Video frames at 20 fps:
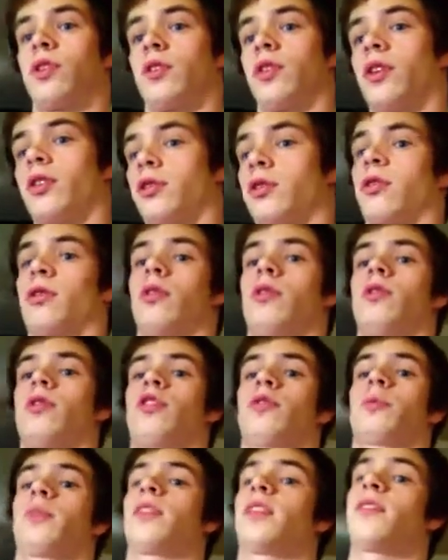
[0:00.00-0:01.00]
other girls,
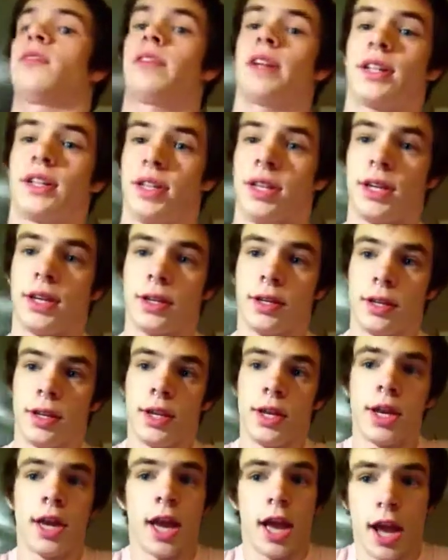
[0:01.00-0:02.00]
specifically
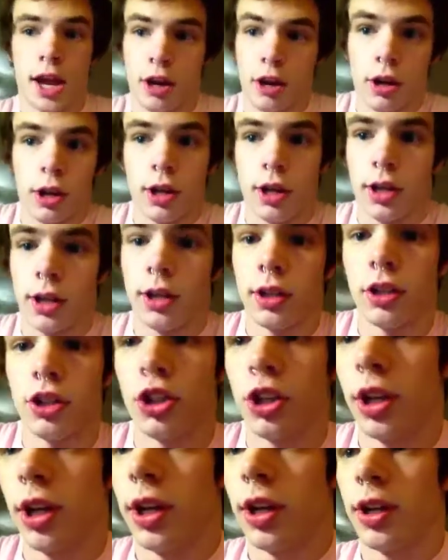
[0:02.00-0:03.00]
Erica and
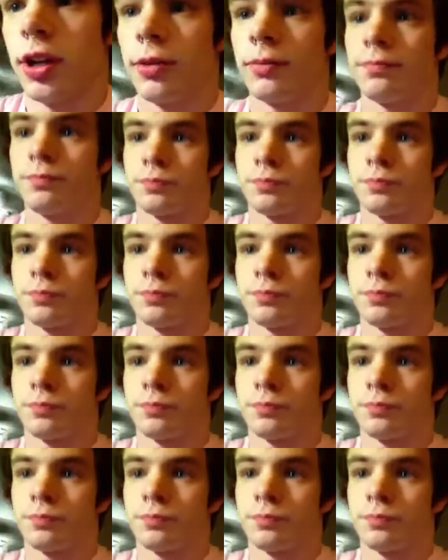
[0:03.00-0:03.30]
Gia,